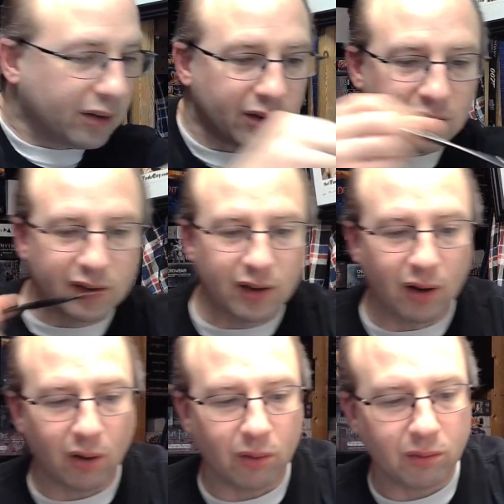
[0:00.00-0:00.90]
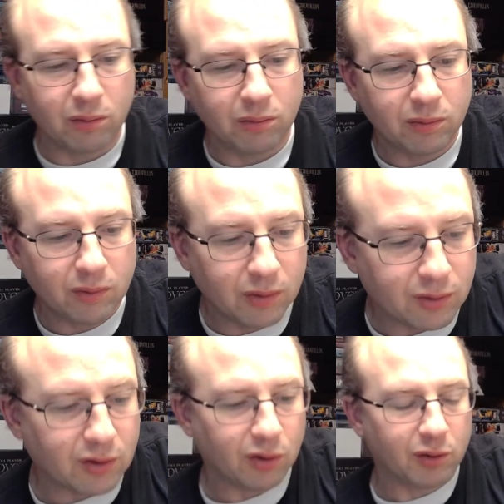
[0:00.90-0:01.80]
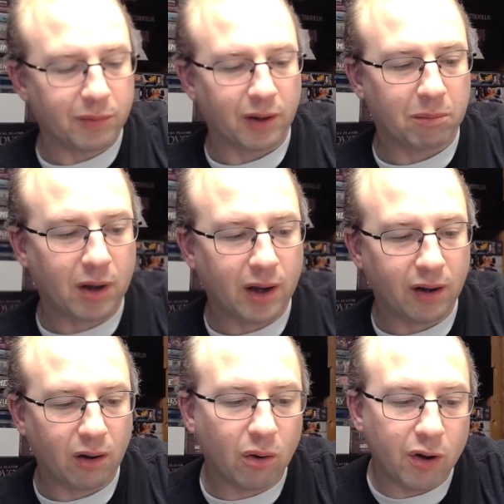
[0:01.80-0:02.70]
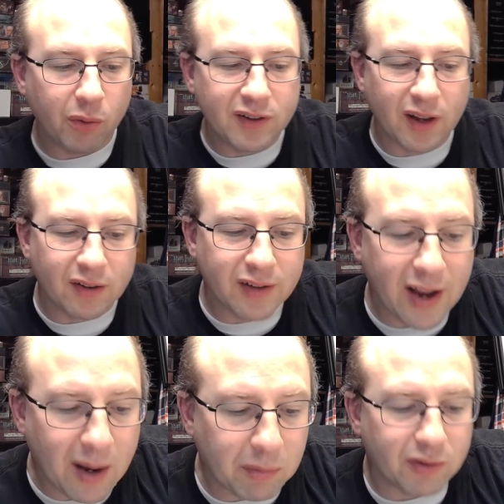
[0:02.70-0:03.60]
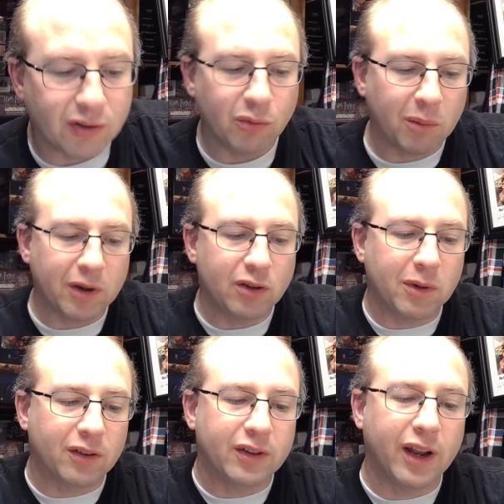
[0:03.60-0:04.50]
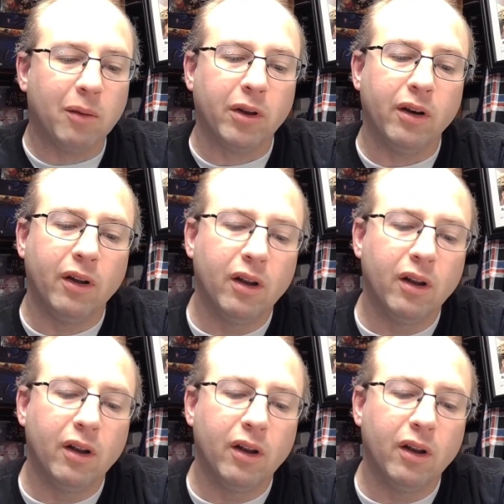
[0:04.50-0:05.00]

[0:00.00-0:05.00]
So, let's close up that pot. Oh, no, he's got his tablet, too. What am I going to do about his tablet?